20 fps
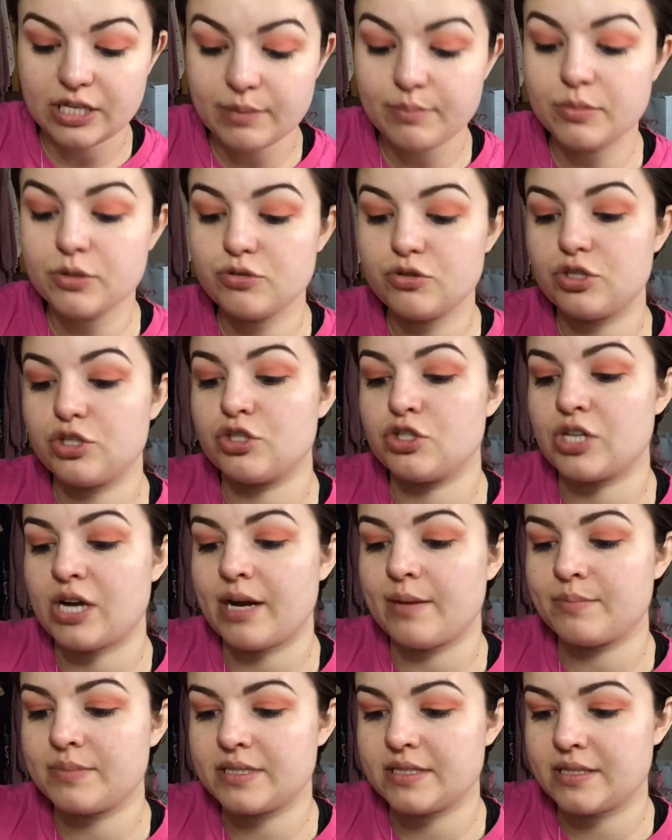Booster
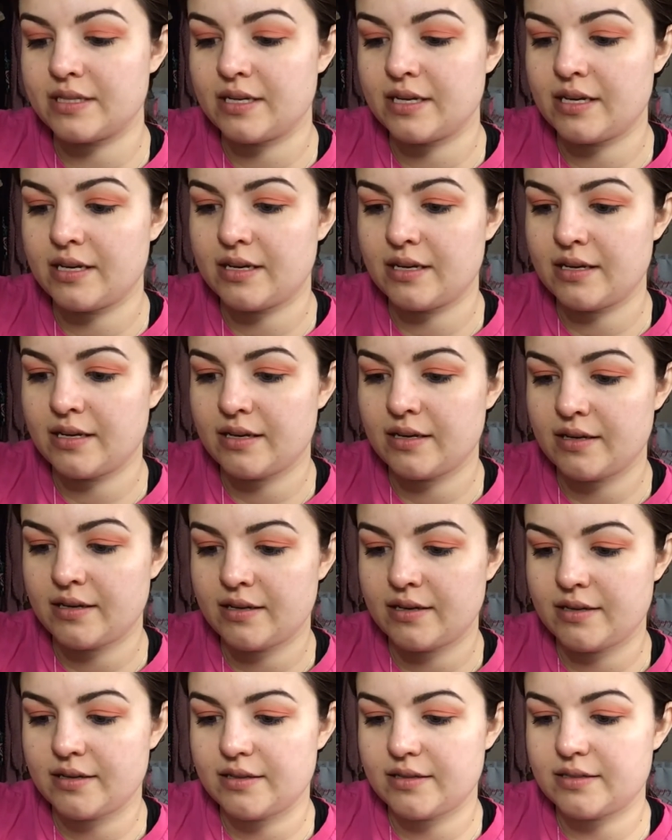Drops
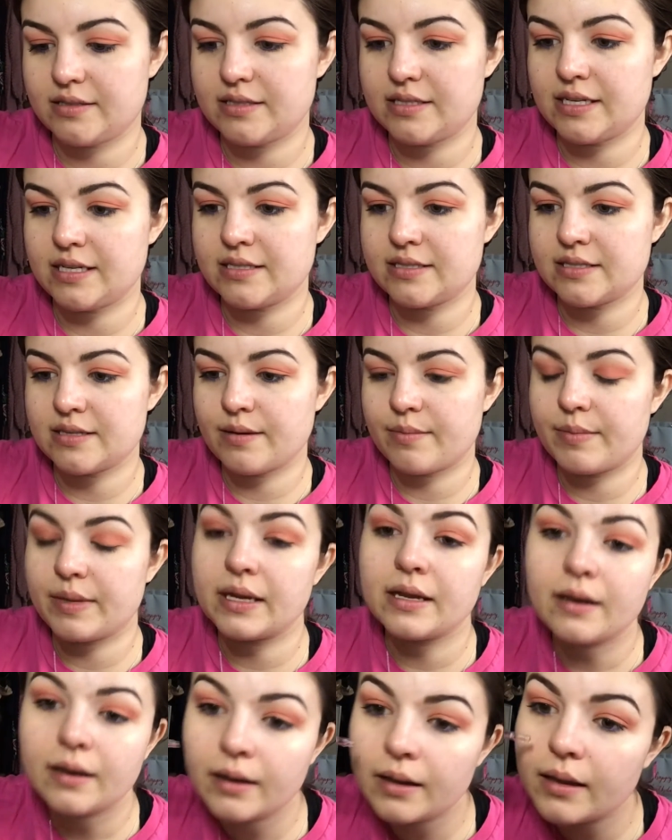and take some
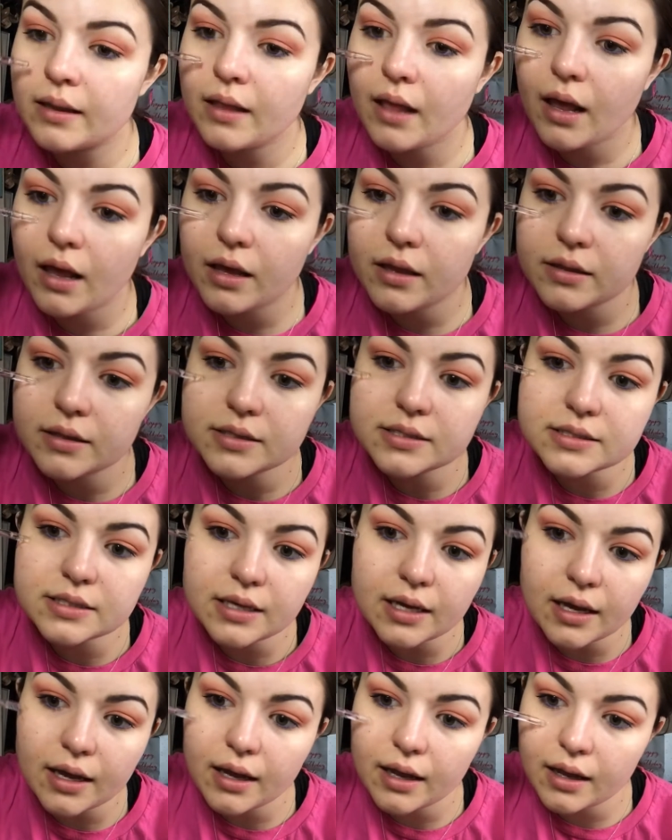in this
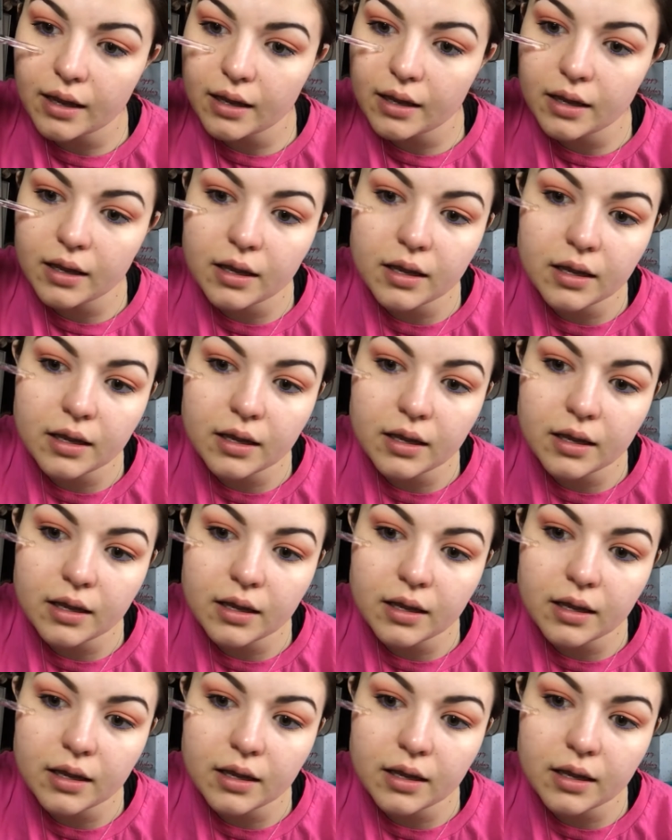guy.